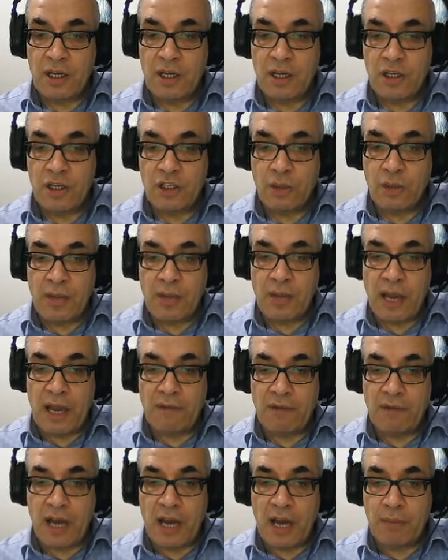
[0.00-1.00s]
So we have
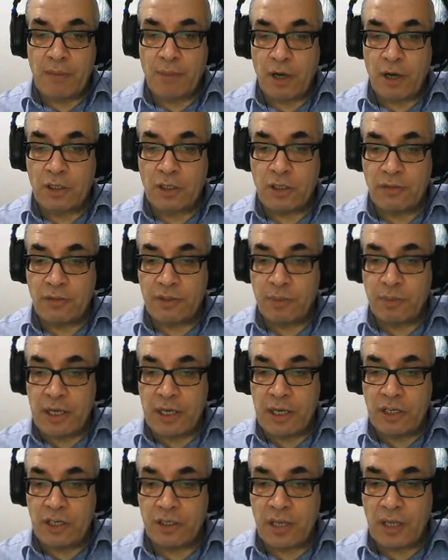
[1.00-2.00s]
9 parts of speech,